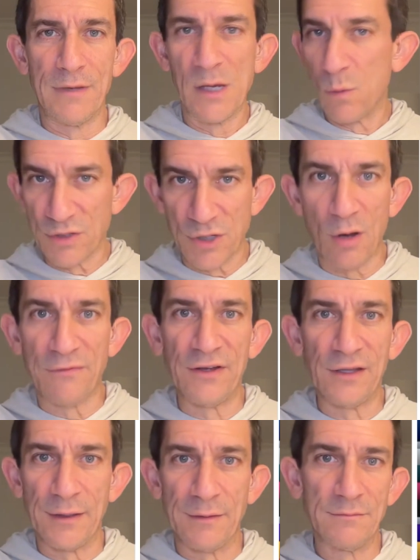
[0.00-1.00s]
It was all
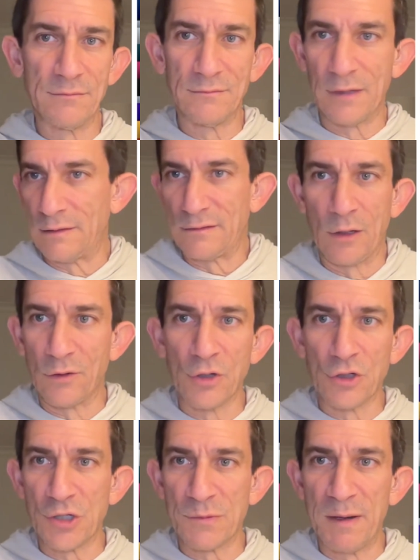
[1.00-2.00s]
Philly. I'll
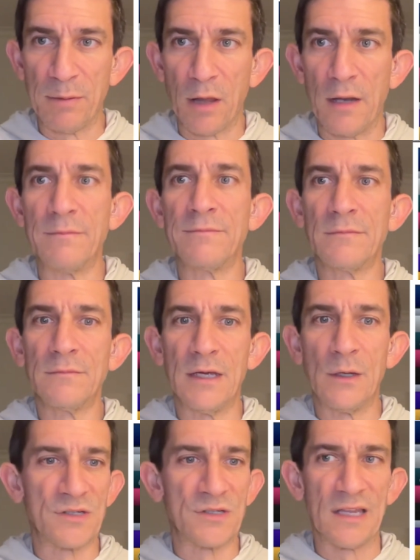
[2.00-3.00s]
just be blunt.
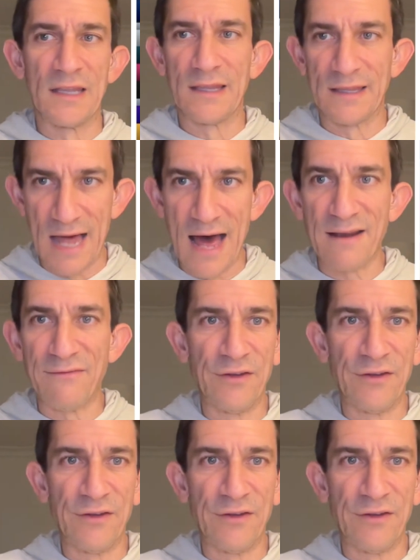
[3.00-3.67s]
It was a lot of